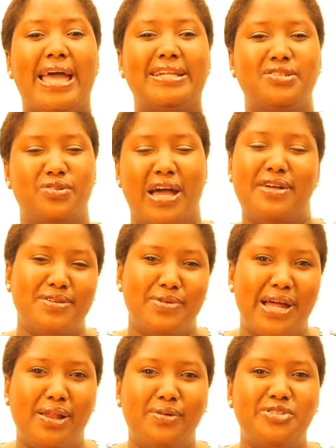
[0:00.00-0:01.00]
and
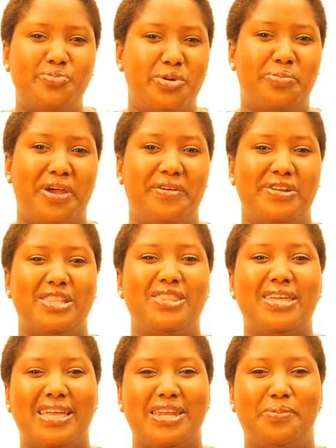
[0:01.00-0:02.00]
while I was preparing and
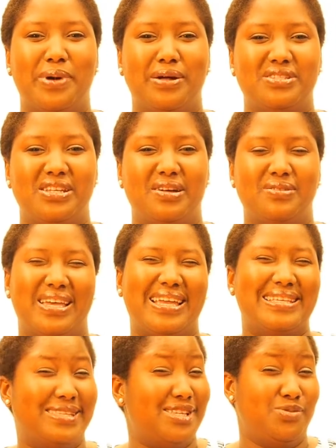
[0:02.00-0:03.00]
thinking about it, I was like,
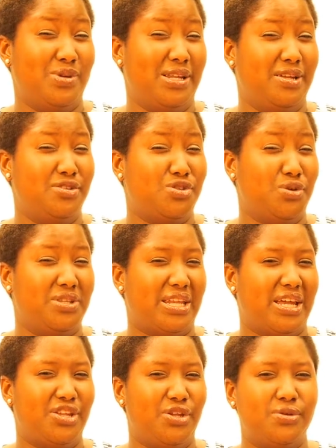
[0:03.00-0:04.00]
is this really a tool that
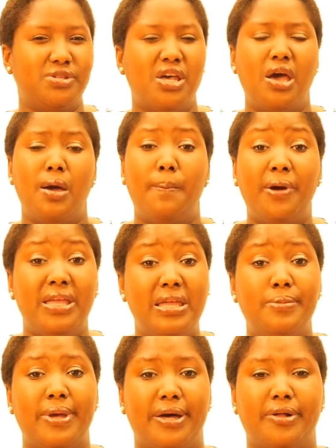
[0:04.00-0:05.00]
I use? But
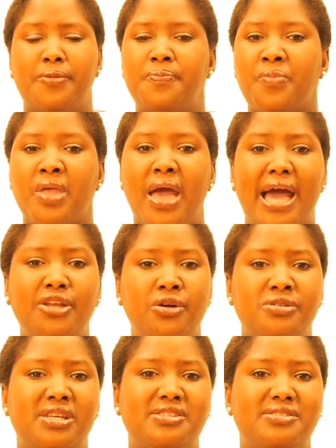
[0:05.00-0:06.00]
email. I
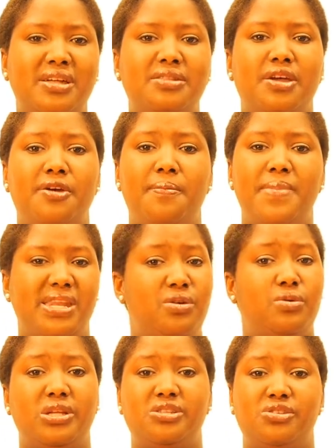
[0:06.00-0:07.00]
noticed that there are many
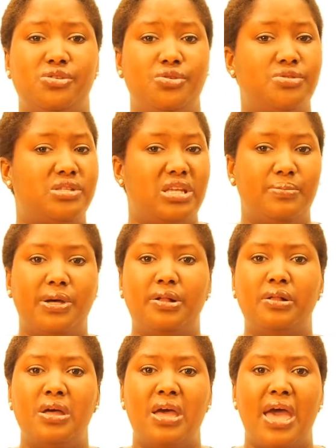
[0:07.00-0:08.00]
ways to use
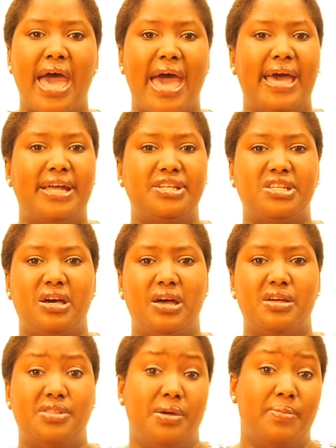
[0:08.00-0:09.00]
email, and
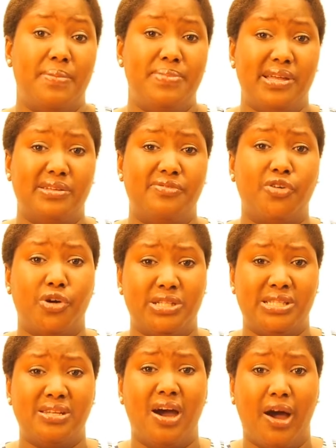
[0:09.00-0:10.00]
there might be a
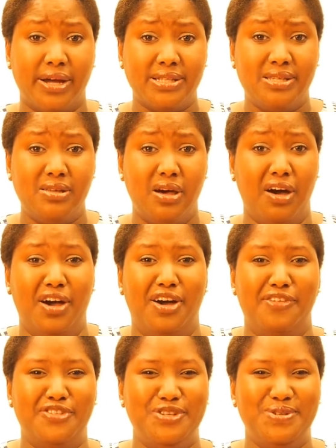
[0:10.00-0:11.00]
forgotten art
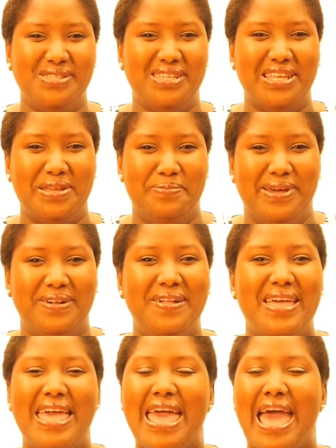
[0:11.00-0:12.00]
of using email.
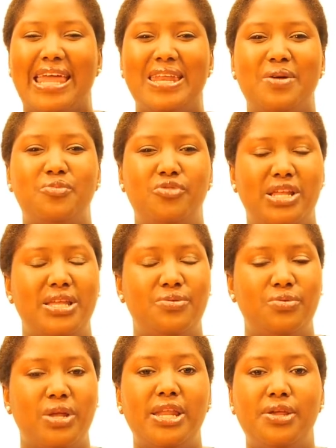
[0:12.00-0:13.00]
And I'm really,
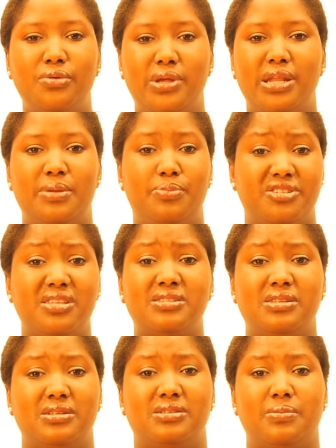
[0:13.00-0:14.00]
really, really
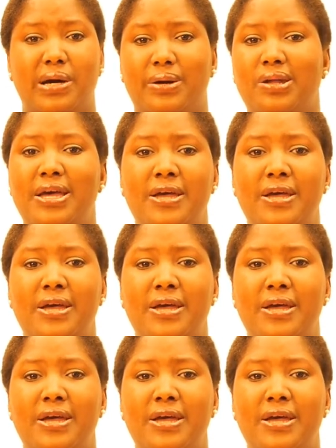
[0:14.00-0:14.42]
persistent about,